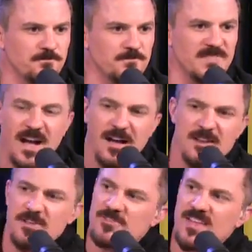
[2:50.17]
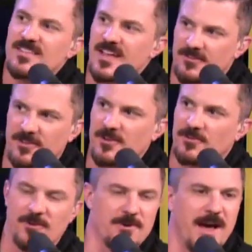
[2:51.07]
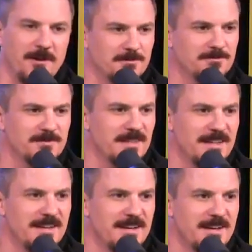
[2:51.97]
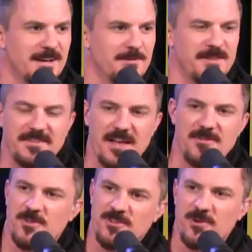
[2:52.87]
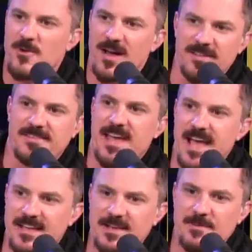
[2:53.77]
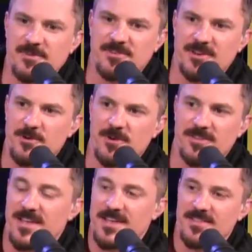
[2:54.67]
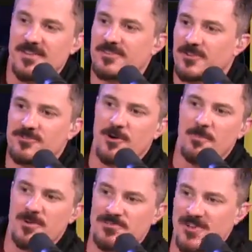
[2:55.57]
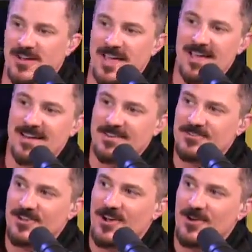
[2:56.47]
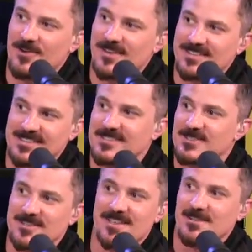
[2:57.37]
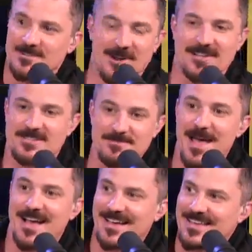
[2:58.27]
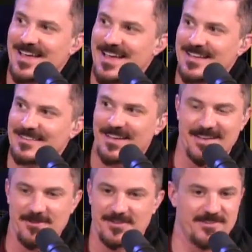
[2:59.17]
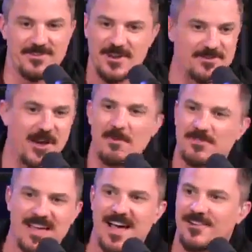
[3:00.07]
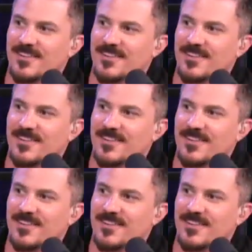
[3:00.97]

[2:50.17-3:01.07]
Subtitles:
Now, how do you think that's going to turn out? It's like, if you're going to go out and attack him, he's going to go on, then he's going to show up on Sean Hannity's show, and he's going to start, talking smack again. Like, he's just going to double down.